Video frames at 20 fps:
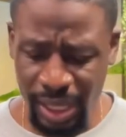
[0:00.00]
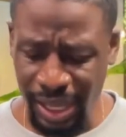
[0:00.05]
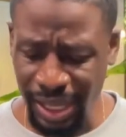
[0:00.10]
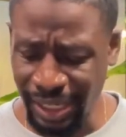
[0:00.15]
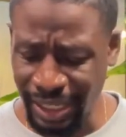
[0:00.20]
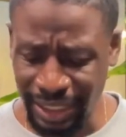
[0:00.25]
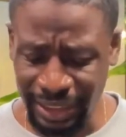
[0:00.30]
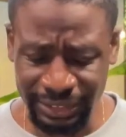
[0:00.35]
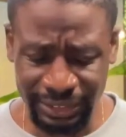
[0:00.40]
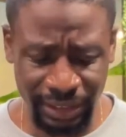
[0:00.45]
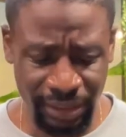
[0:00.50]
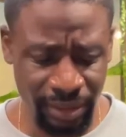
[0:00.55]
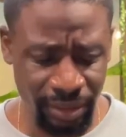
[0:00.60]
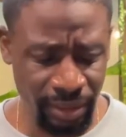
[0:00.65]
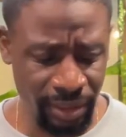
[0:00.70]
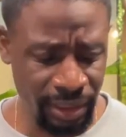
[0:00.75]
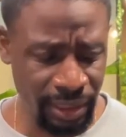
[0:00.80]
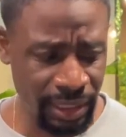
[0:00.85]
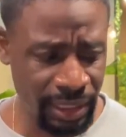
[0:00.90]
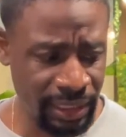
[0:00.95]
like I said
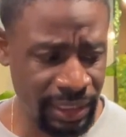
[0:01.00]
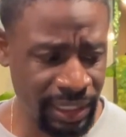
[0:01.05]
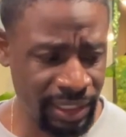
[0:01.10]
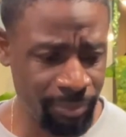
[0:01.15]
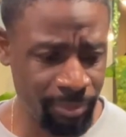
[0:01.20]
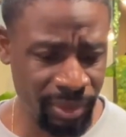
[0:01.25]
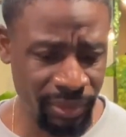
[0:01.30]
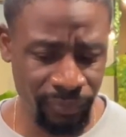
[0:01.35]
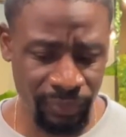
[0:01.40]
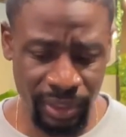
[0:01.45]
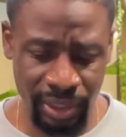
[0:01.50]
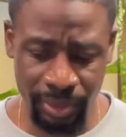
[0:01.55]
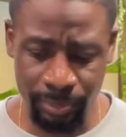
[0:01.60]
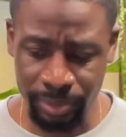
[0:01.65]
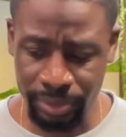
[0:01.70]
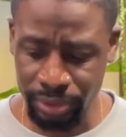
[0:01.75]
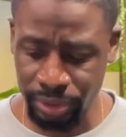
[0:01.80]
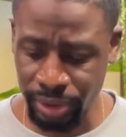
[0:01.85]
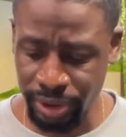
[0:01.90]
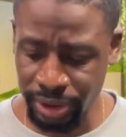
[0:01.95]
earlier, I gave my friend
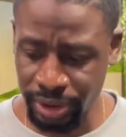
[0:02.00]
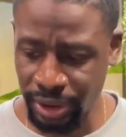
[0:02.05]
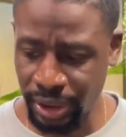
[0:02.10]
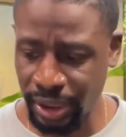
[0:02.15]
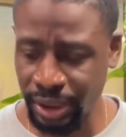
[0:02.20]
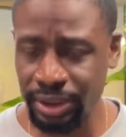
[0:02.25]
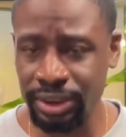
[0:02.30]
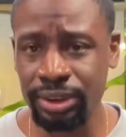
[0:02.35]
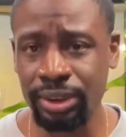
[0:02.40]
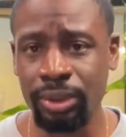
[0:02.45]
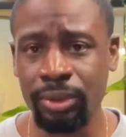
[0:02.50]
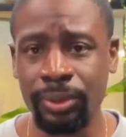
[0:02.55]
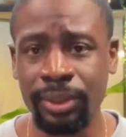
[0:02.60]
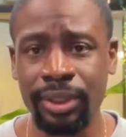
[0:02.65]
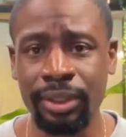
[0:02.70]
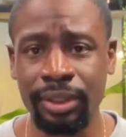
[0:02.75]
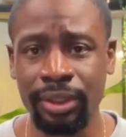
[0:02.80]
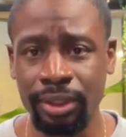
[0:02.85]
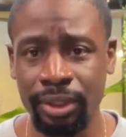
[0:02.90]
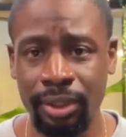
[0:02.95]
Patricia, so we're
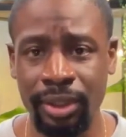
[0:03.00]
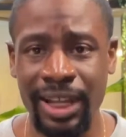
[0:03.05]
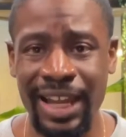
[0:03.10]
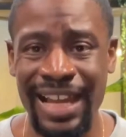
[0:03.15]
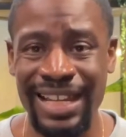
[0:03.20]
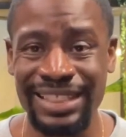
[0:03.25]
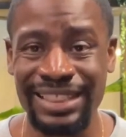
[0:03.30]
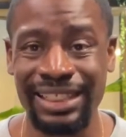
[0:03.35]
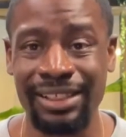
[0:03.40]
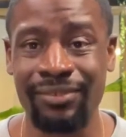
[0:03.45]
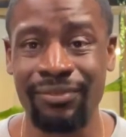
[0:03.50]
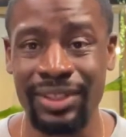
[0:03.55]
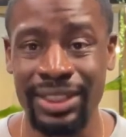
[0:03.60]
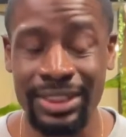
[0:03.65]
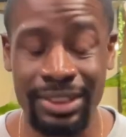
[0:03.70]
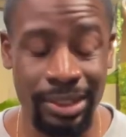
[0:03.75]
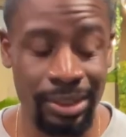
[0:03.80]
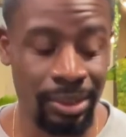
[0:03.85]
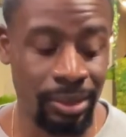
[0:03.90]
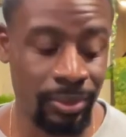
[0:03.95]
going to go and actually
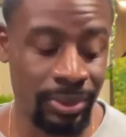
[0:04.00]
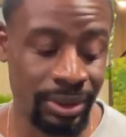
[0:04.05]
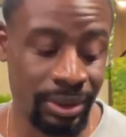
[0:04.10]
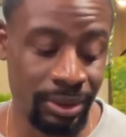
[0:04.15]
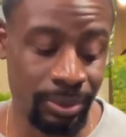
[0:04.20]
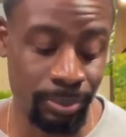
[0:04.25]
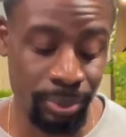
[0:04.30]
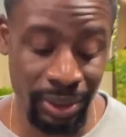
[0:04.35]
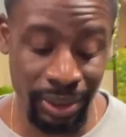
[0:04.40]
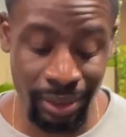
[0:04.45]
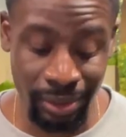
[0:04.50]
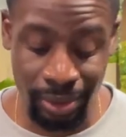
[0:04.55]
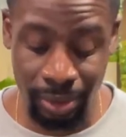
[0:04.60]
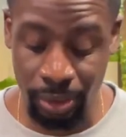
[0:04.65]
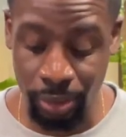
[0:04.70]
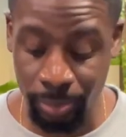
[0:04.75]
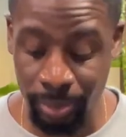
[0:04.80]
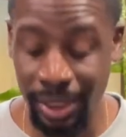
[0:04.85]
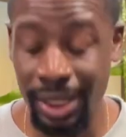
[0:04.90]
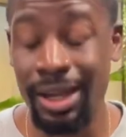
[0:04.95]
visit her, which is pretty
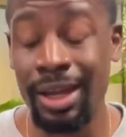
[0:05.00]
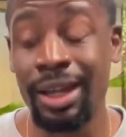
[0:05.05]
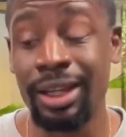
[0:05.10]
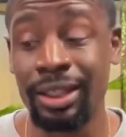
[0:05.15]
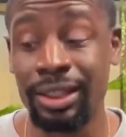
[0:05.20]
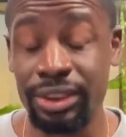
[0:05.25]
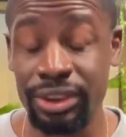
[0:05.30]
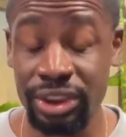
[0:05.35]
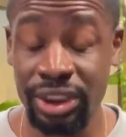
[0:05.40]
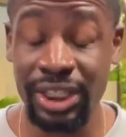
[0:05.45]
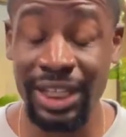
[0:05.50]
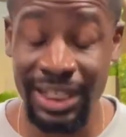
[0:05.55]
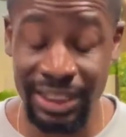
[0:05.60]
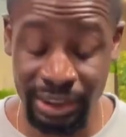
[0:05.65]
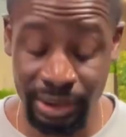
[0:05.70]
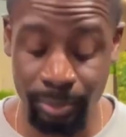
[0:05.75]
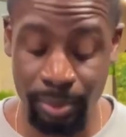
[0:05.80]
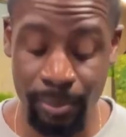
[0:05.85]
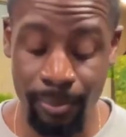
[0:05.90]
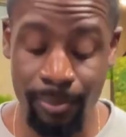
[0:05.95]
dope, because she has
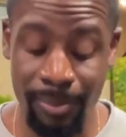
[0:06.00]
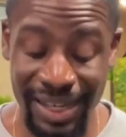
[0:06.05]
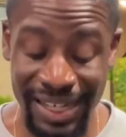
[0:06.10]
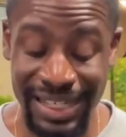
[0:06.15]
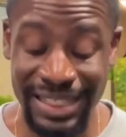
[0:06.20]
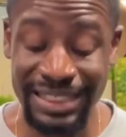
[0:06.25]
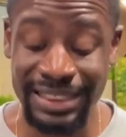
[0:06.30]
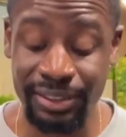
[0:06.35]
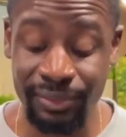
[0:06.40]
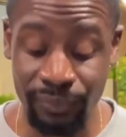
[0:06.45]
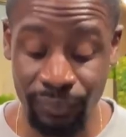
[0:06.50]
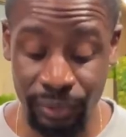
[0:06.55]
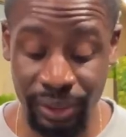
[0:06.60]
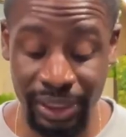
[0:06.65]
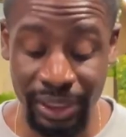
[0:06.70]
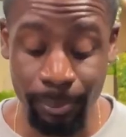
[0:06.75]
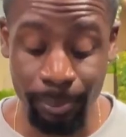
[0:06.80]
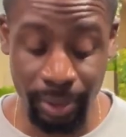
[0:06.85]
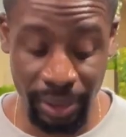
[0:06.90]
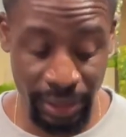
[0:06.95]
some amazing
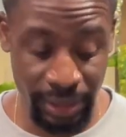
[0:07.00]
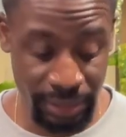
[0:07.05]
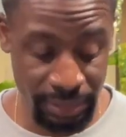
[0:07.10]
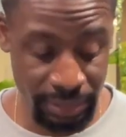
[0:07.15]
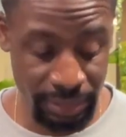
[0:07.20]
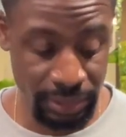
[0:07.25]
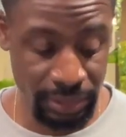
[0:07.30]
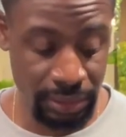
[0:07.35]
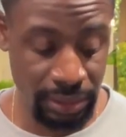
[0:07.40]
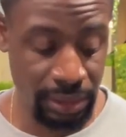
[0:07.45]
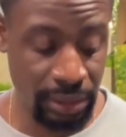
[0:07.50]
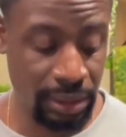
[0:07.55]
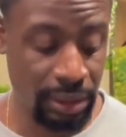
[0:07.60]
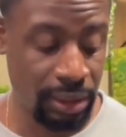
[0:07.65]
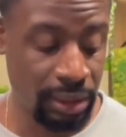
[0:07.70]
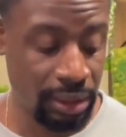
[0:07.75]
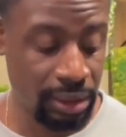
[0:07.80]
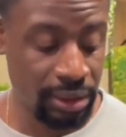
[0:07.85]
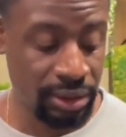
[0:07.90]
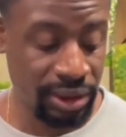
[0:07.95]
freaking plants.
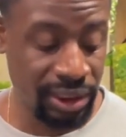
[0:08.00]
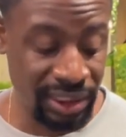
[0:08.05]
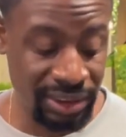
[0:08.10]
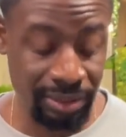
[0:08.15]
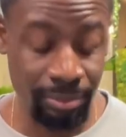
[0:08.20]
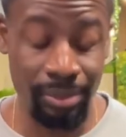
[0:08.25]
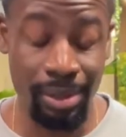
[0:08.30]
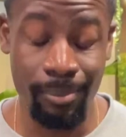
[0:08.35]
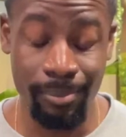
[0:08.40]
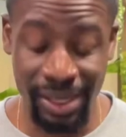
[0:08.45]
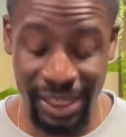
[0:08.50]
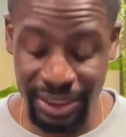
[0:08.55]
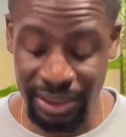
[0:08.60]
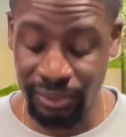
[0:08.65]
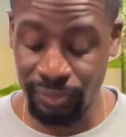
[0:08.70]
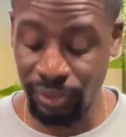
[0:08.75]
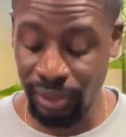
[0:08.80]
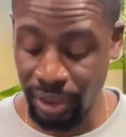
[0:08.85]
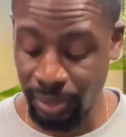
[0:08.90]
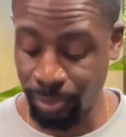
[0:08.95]
She has some amazing
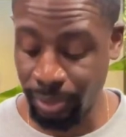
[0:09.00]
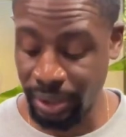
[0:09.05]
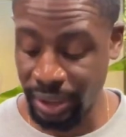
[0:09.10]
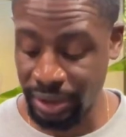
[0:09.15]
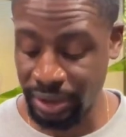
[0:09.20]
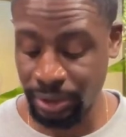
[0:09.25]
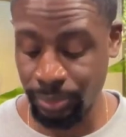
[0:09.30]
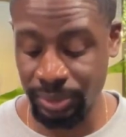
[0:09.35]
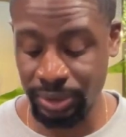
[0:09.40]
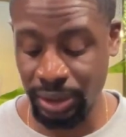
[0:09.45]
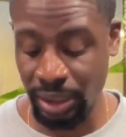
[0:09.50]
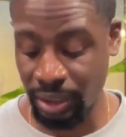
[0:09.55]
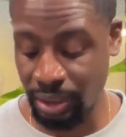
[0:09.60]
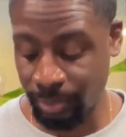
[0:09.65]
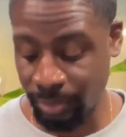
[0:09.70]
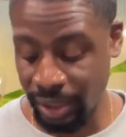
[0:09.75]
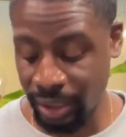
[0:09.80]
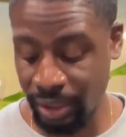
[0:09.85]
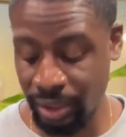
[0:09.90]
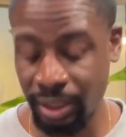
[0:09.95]
freaking plants. We talked
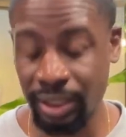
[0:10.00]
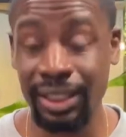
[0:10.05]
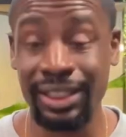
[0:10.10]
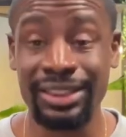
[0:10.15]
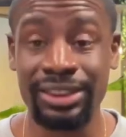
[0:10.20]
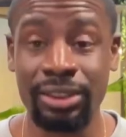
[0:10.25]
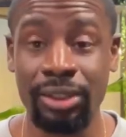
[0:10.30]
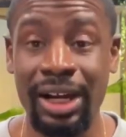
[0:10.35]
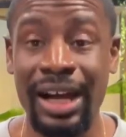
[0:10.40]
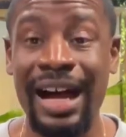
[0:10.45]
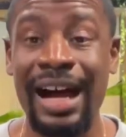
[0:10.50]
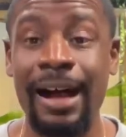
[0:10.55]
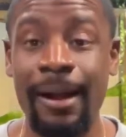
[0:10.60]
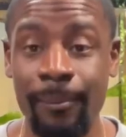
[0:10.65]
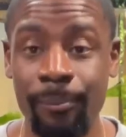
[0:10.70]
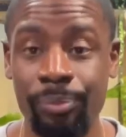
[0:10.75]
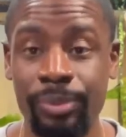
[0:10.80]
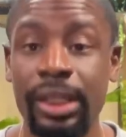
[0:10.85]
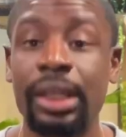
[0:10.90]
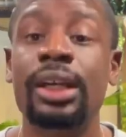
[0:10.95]
about it today, so I'm
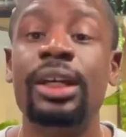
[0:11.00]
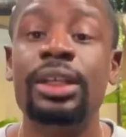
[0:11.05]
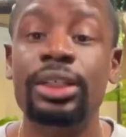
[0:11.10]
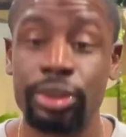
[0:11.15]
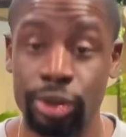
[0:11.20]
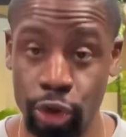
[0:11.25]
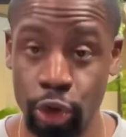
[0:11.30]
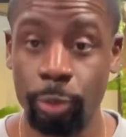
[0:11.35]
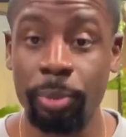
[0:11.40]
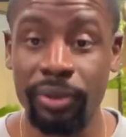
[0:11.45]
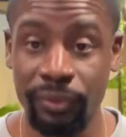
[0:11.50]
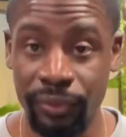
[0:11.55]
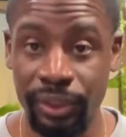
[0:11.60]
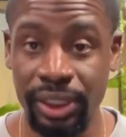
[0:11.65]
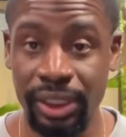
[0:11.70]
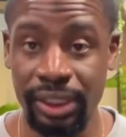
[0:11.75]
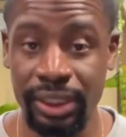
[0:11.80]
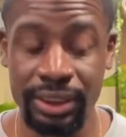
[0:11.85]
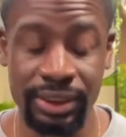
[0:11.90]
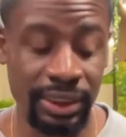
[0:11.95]
super
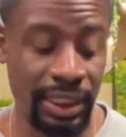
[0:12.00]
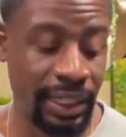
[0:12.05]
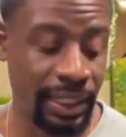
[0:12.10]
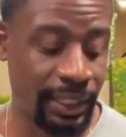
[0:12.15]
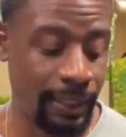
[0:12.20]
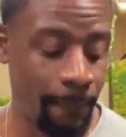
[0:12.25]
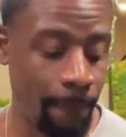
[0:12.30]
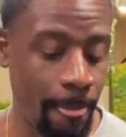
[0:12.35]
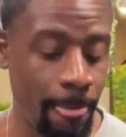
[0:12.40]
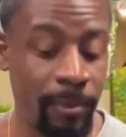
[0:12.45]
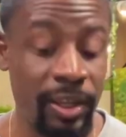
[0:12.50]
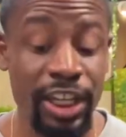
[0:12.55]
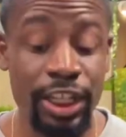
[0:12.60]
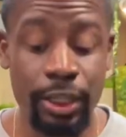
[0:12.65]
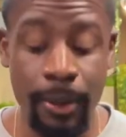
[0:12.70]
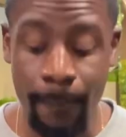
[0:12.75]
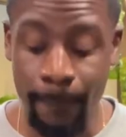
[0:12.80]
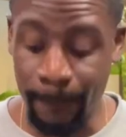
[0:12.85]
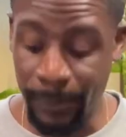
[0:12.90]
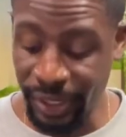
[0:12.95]
freaking excited.
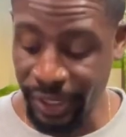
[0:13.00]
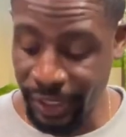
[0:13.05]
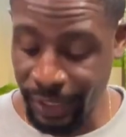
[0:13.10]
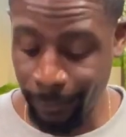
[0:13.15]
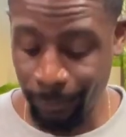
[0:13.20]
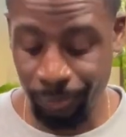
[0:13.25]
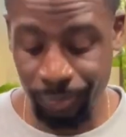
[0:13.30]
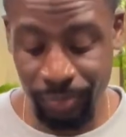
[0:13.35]
But